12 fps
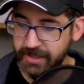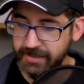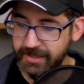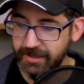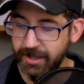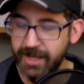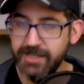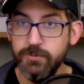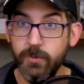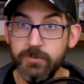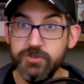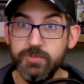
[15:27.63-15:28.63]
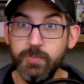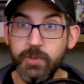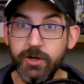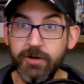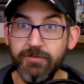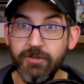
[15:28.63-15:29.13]
And then the last one was
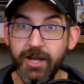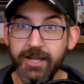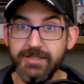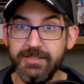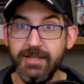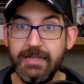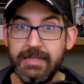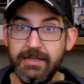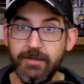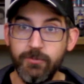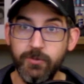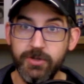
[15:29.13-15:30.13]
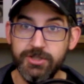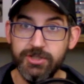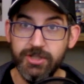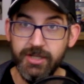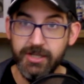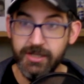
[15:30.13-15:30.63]
Spear of Light, which
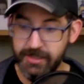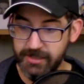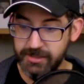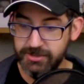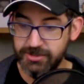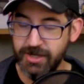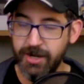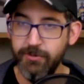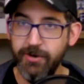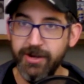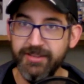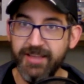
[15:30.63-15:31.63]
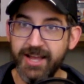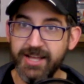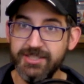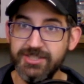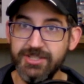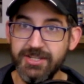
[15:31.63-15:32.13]
is downright
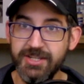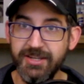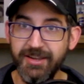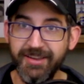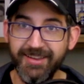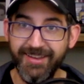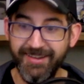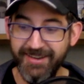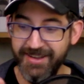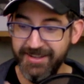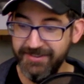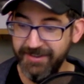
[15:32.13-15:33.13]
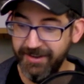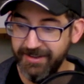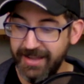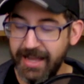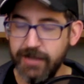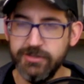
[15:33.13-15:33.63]
nasty, and I
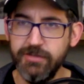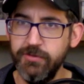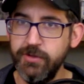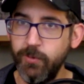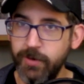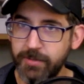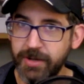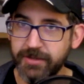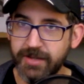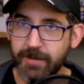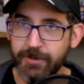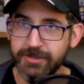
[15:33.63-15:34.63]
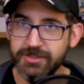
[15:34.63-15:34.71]
was definitely worried about that one.